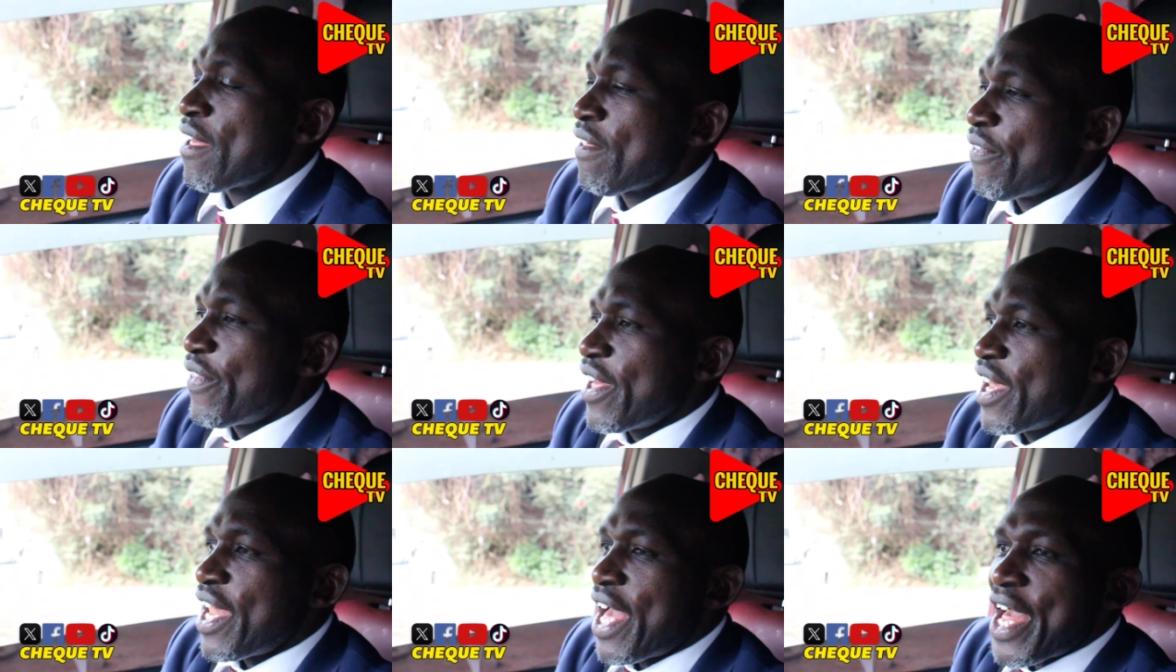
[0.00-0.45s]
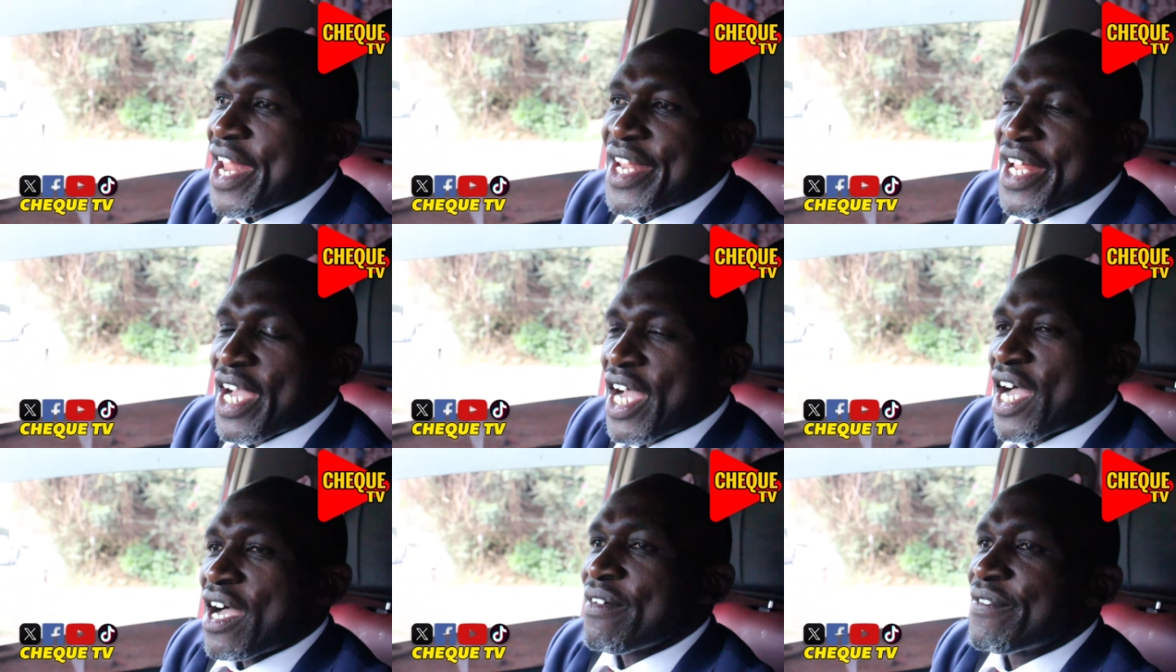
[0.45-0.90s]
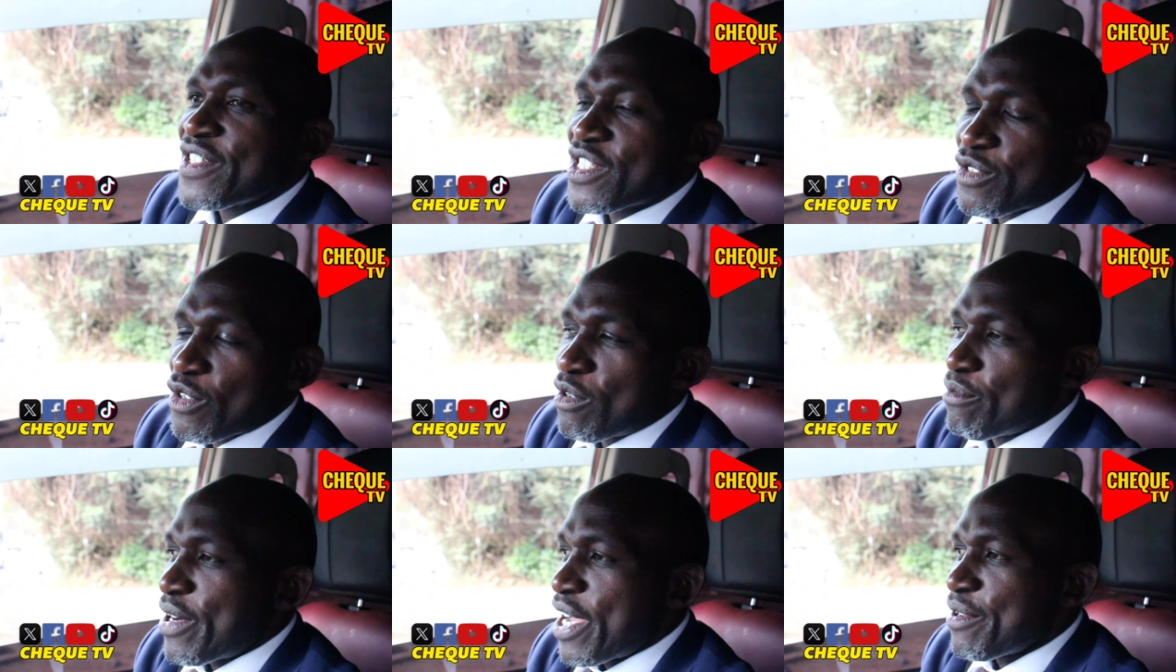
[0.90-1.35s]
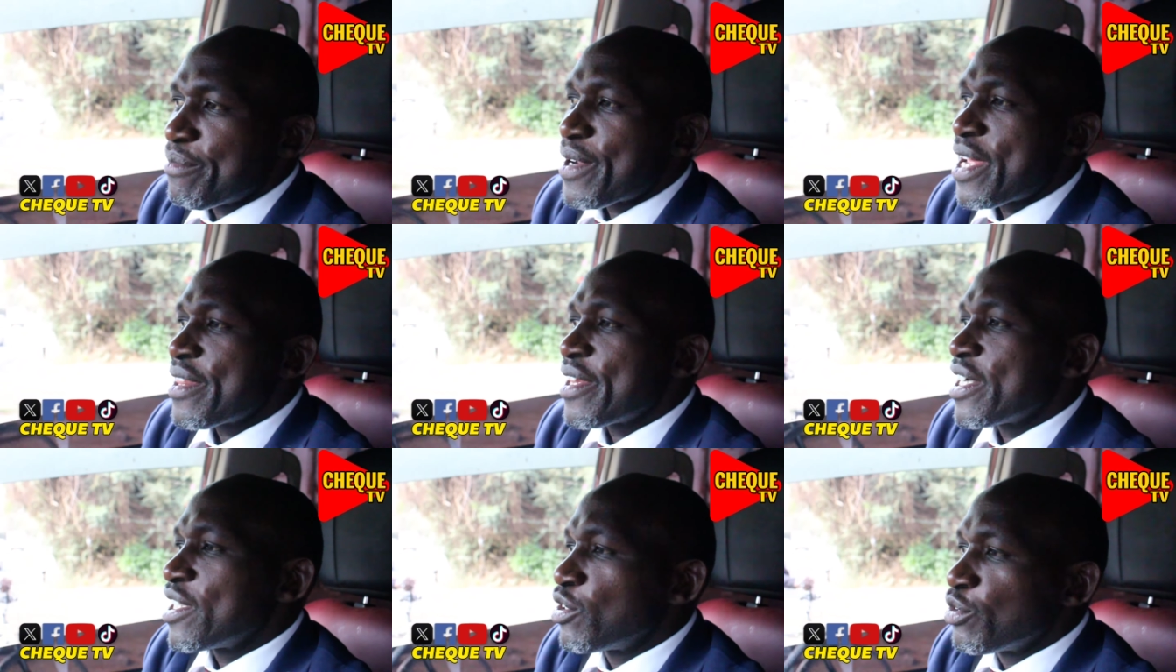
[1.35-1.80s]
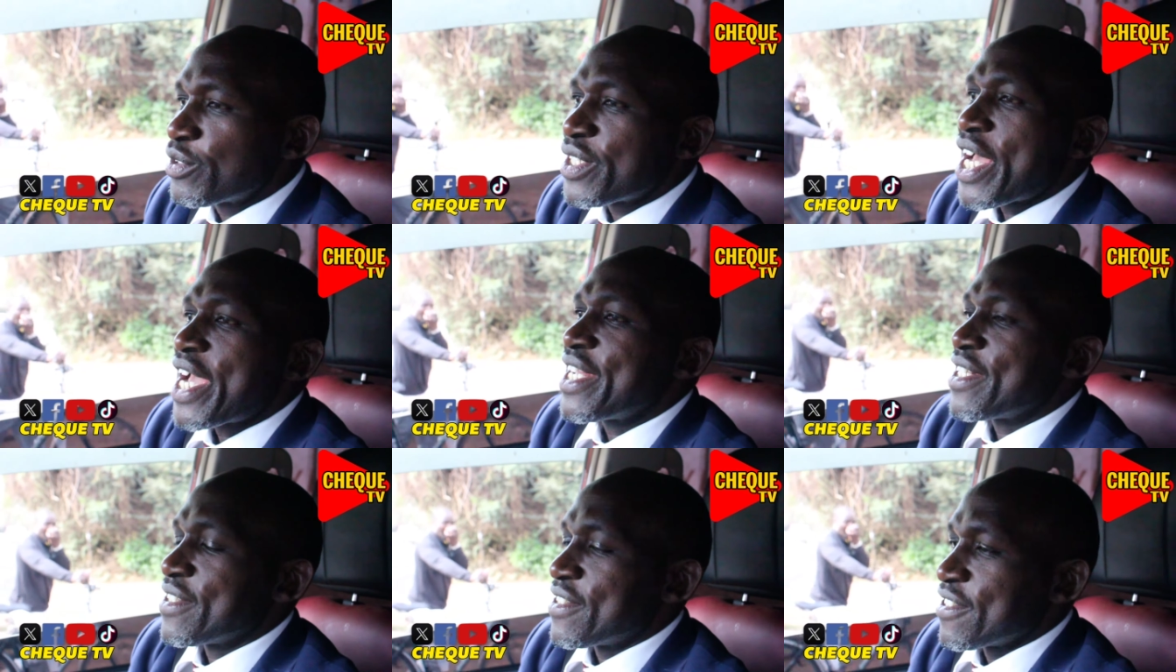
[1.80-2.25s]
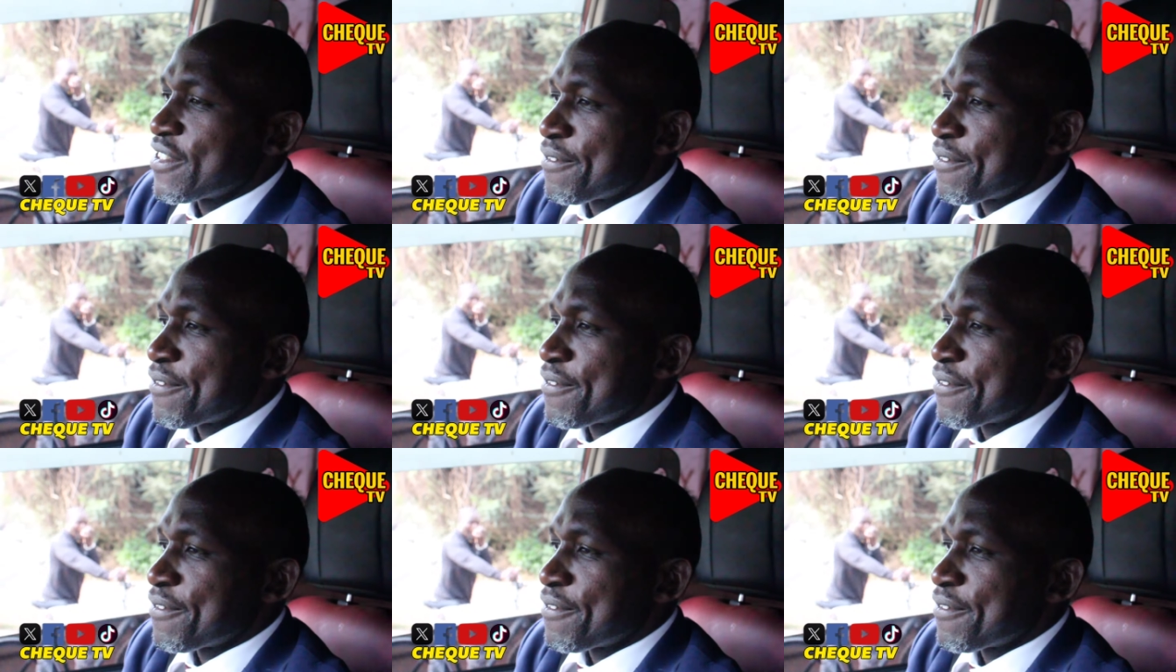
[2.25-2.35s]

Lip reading: the land I have is for my brother who died.